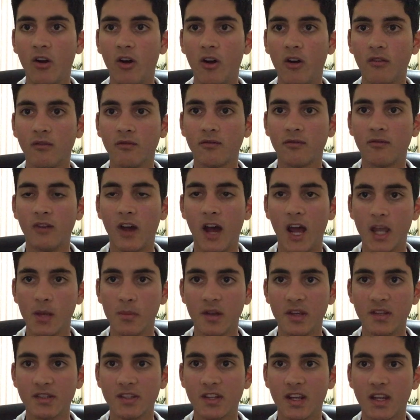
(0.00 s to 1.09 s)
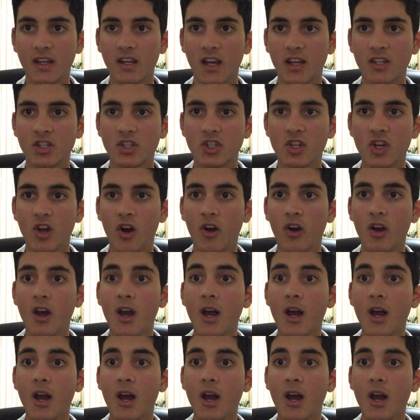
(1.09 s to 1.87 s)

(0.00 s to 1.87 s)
on ABC next year,